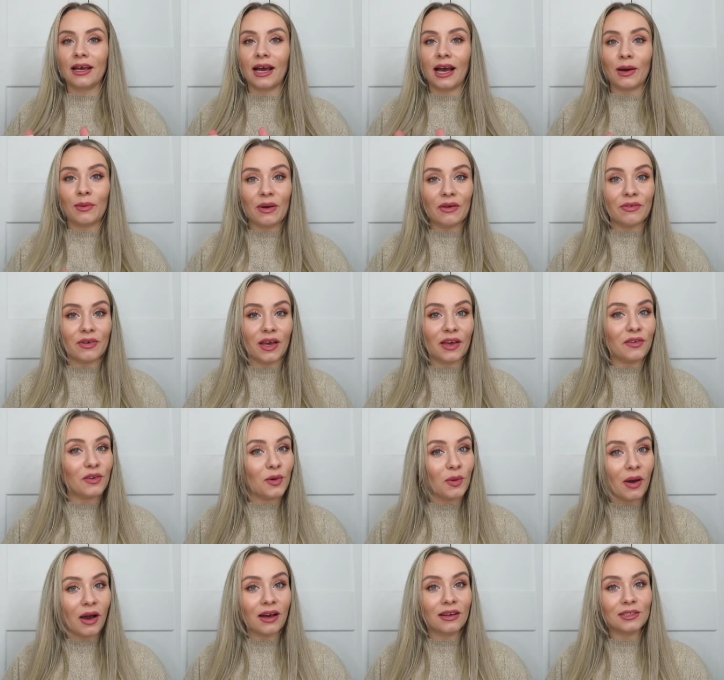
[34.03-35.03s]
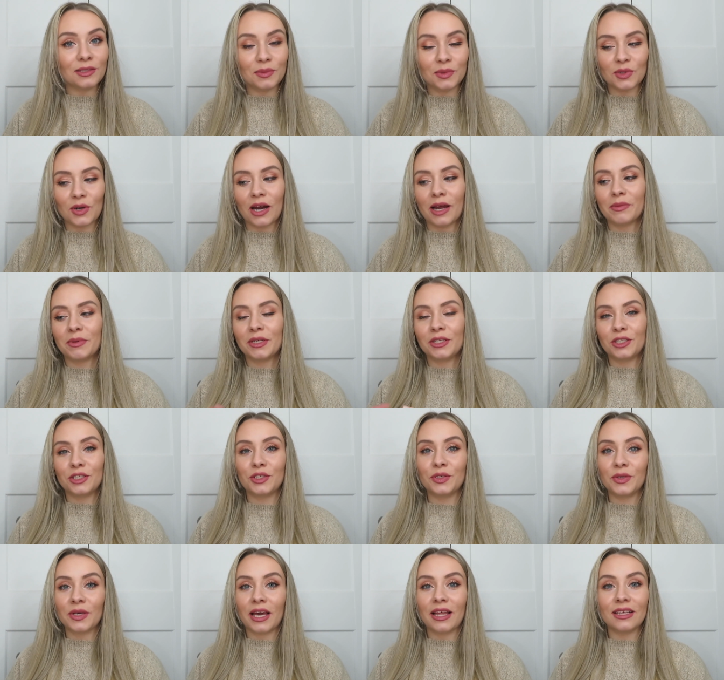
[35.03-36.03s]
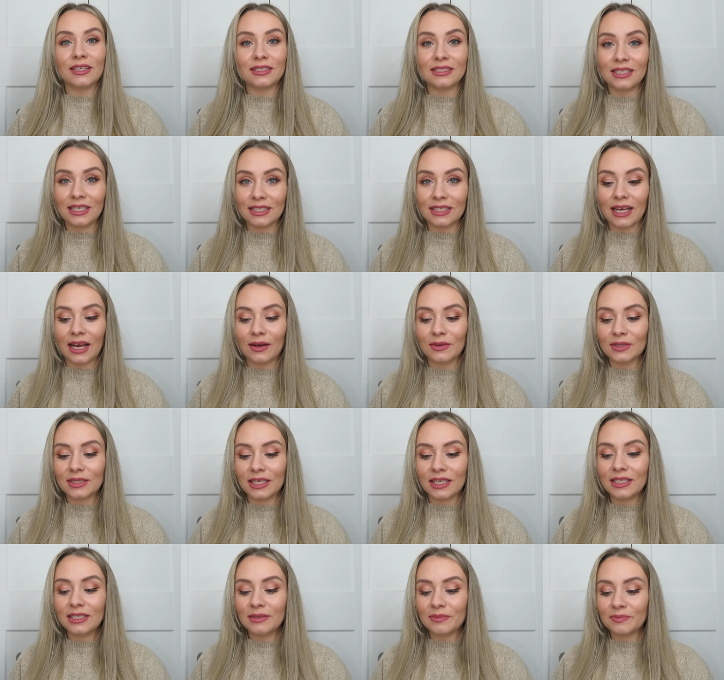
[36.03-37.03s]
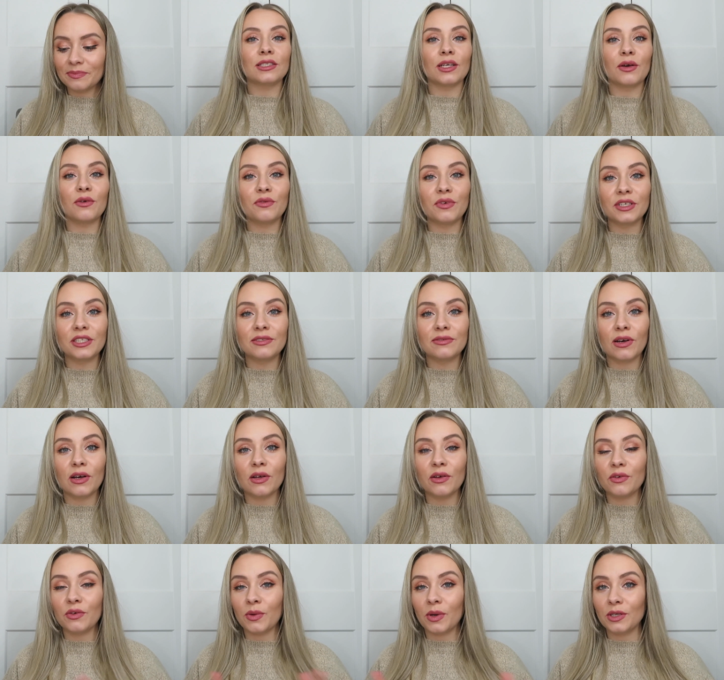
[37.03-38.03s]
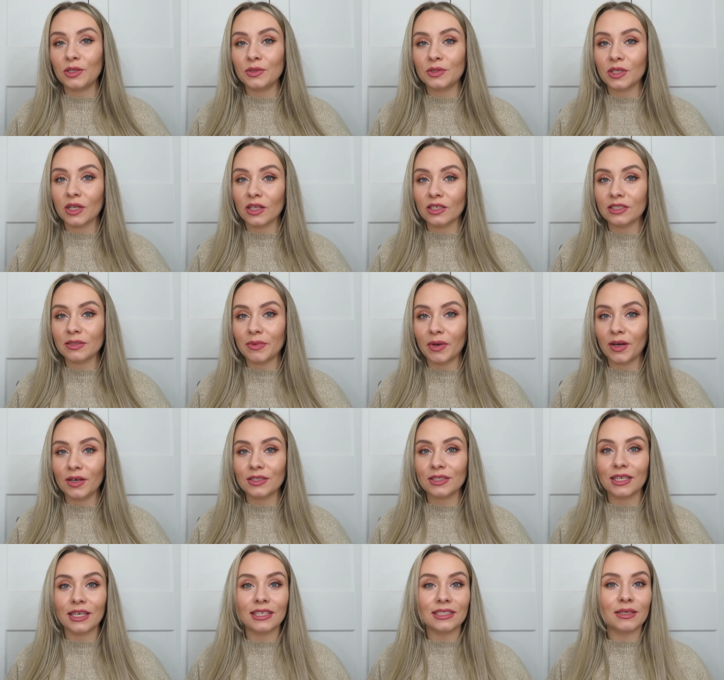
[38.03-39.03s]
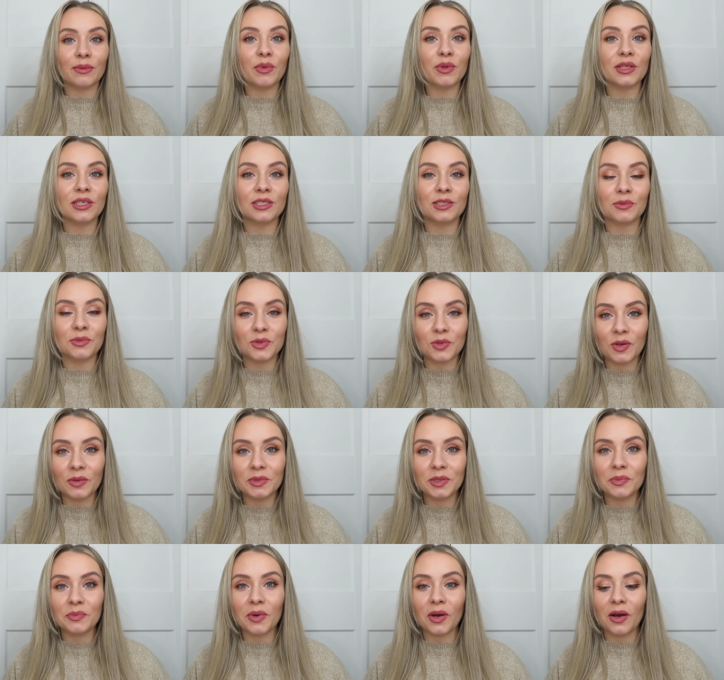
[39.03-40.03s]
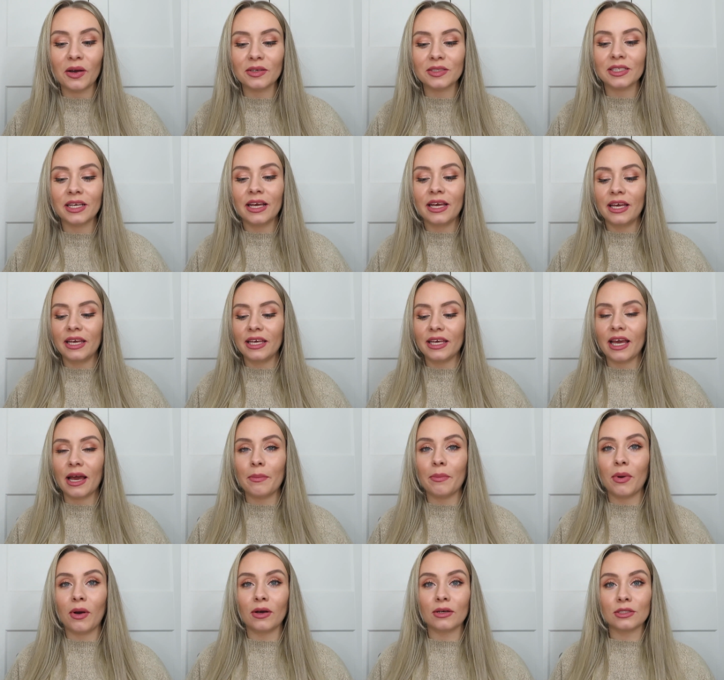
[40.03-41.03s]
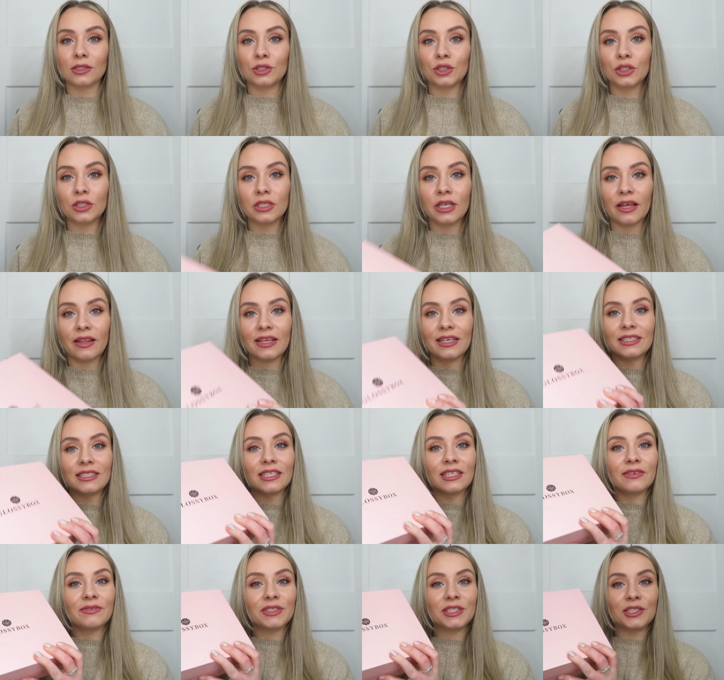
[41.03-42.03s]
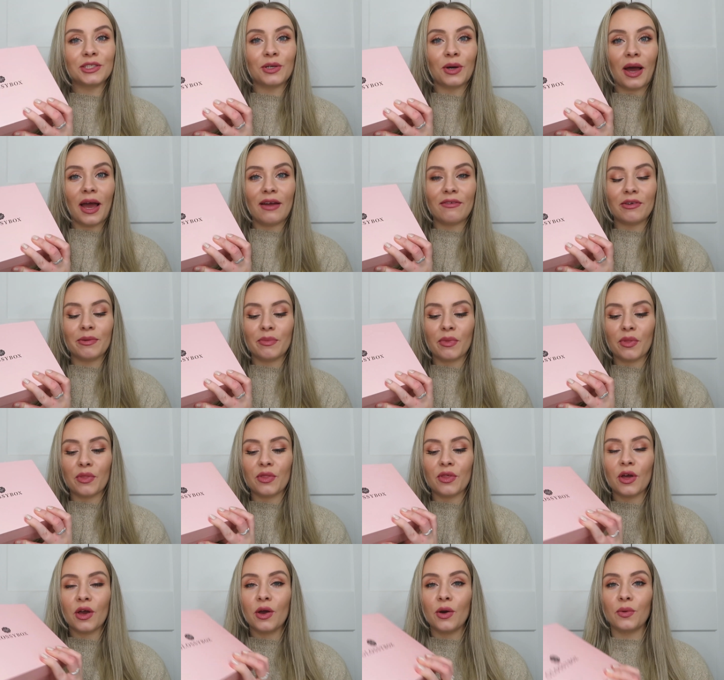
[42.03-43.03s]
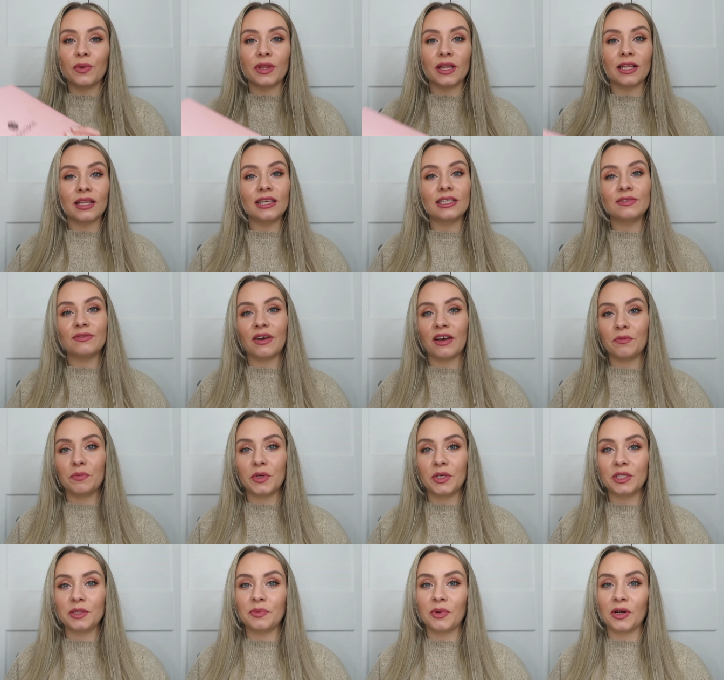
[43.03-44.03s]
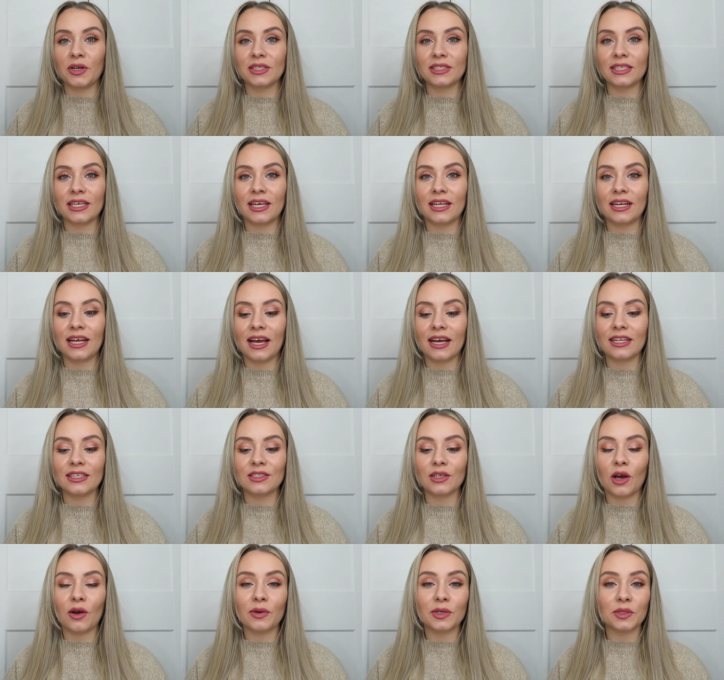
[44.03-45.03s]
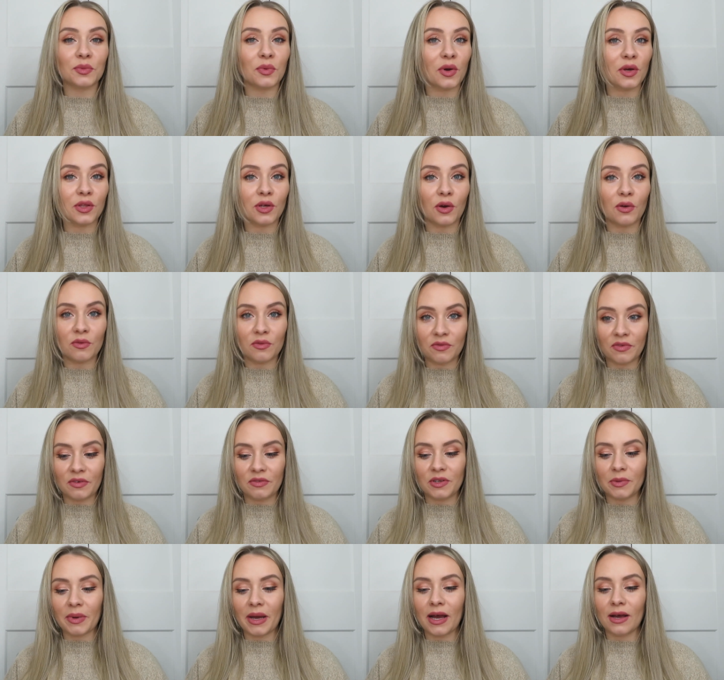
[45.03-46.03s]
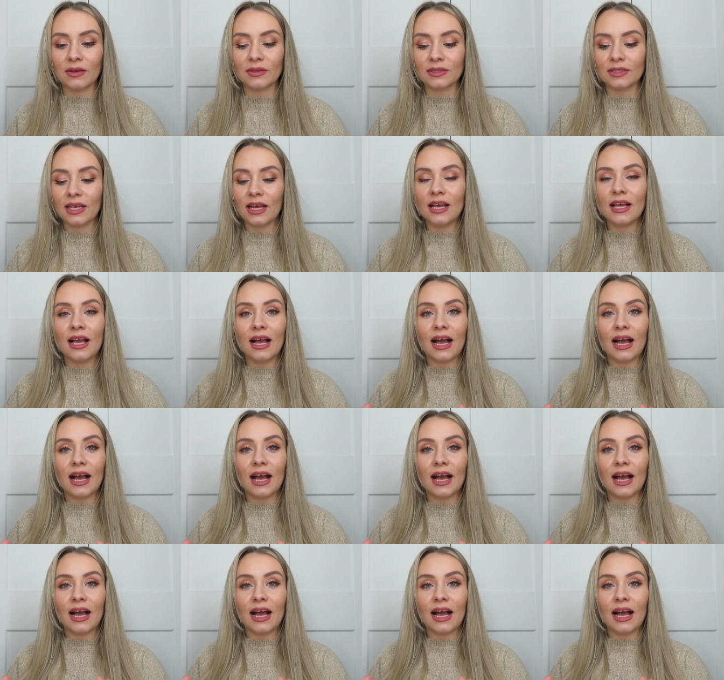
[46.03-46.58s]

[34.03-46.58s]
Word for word: However, if you are a subscriber, you do get this discounted. So first of all, if you are new to Glossybox, it is a monthly subscription box. You get a box just like this delivered to your door every month with at least 5 beauty products in, and it's always worth over £50.